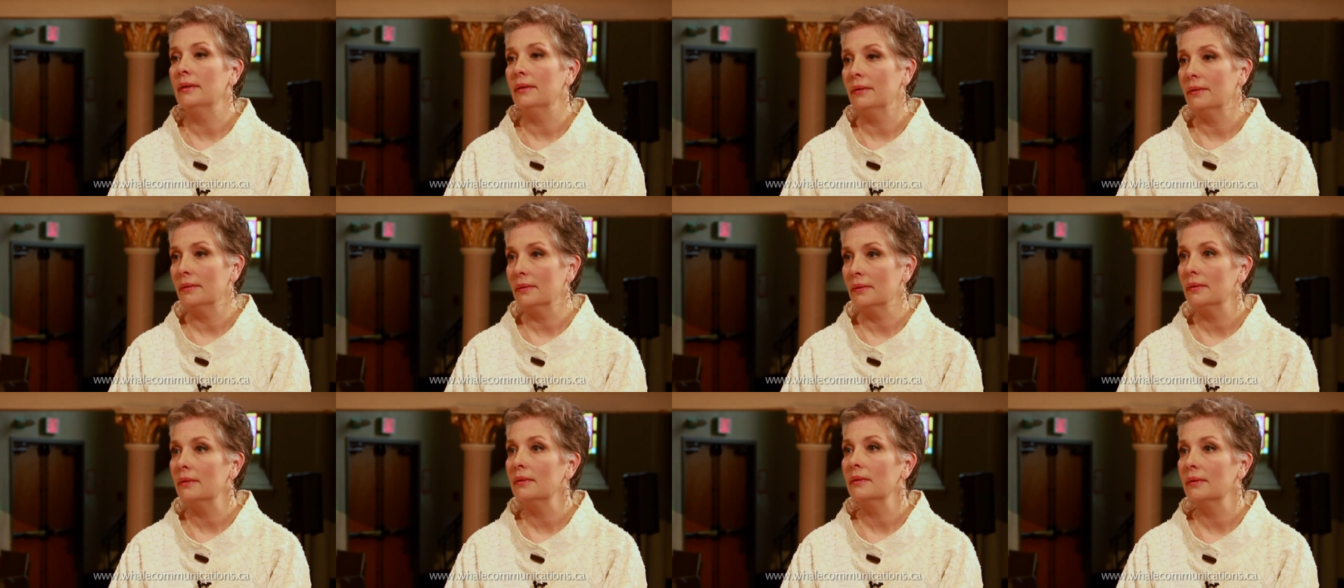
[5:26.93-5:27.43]

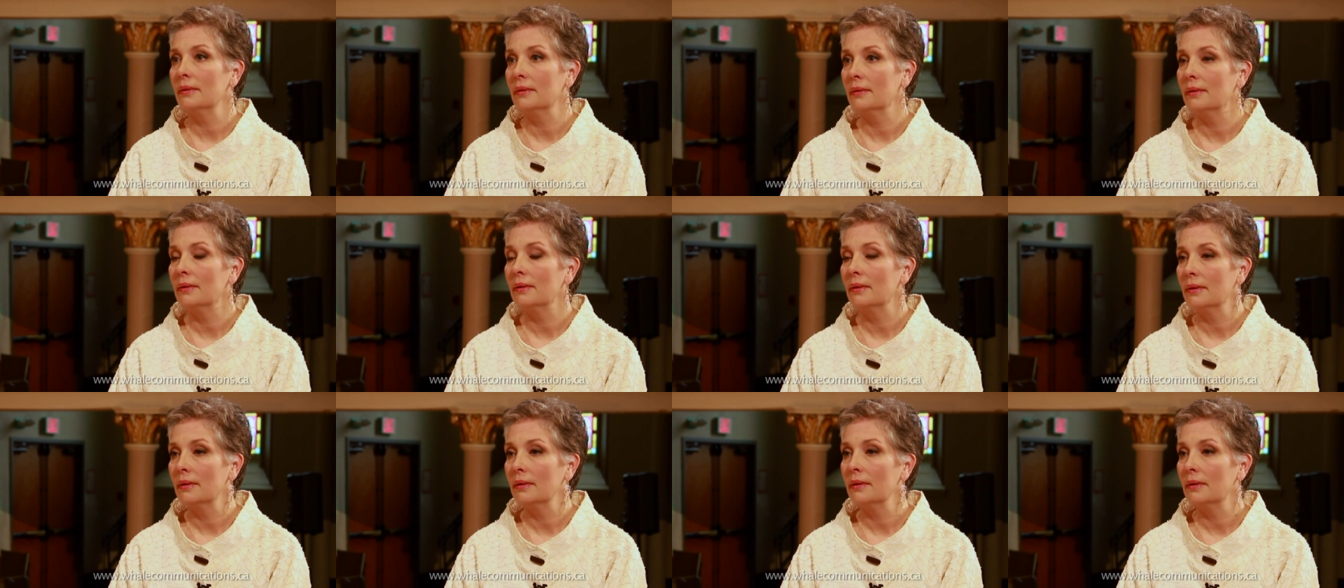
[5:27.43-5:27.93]
and it,
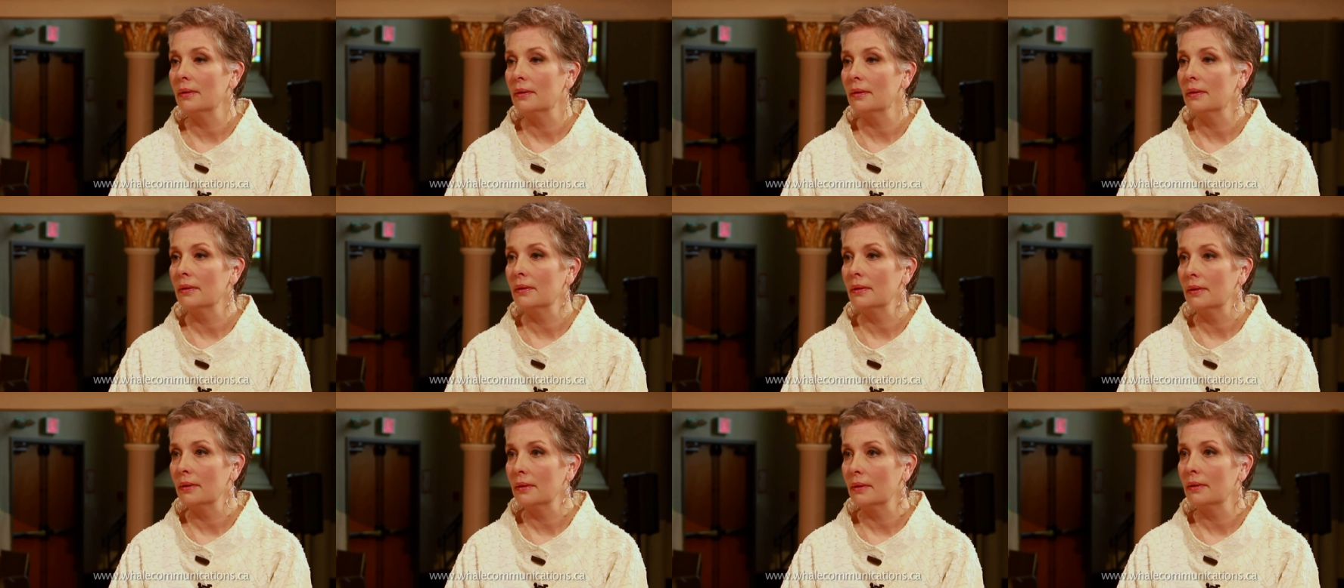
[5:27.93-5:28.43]
it's, it's an
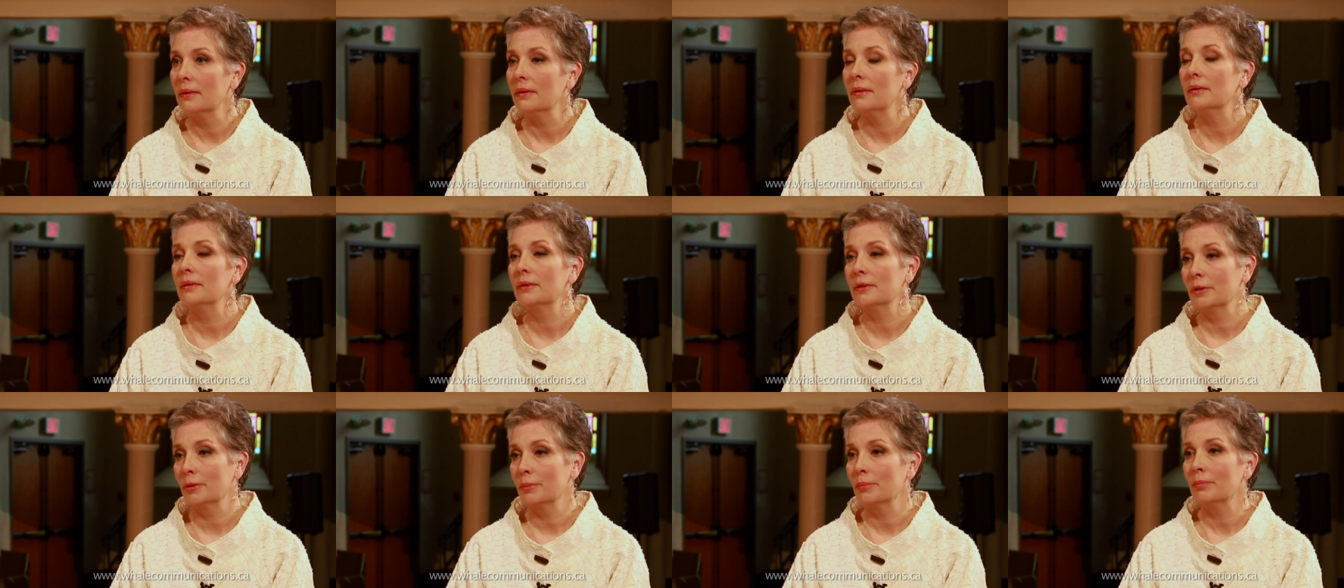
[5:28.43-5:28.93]
ongoing
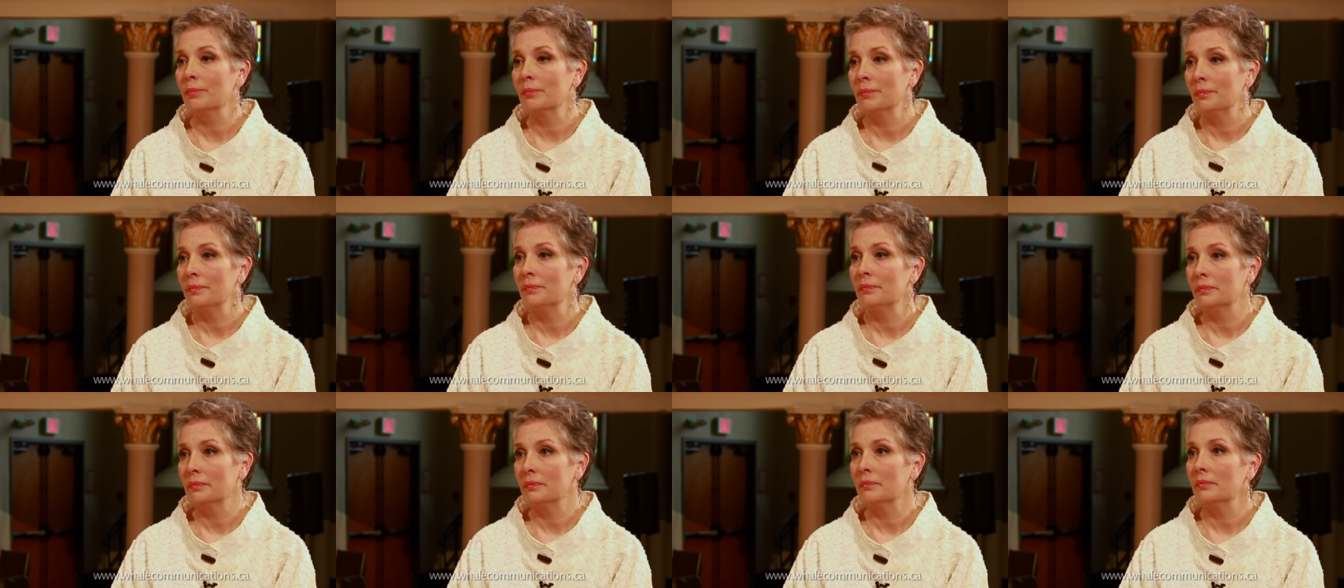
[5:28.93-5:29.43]
process,
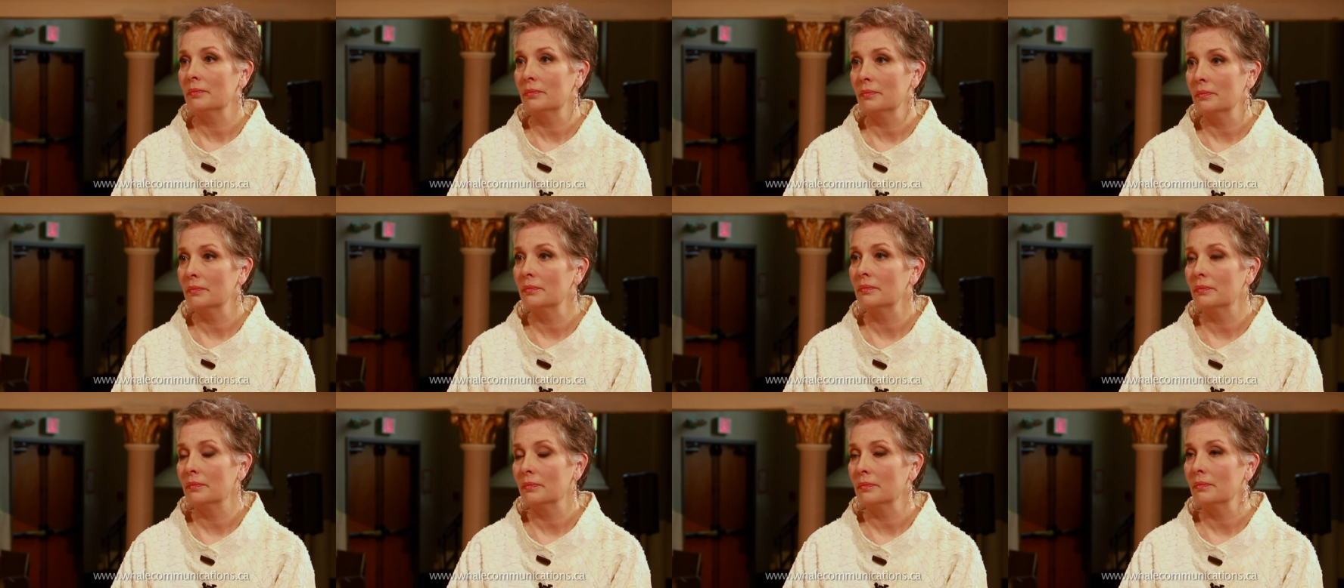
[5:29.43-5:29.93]
making sure you
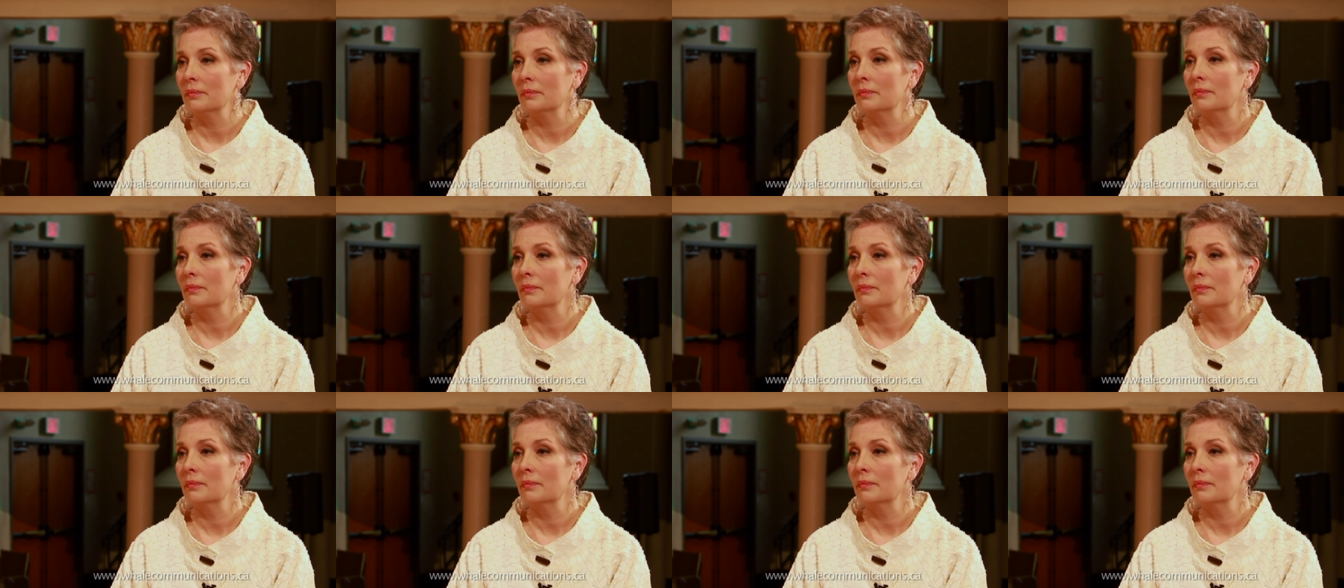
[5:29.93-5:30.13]
have those,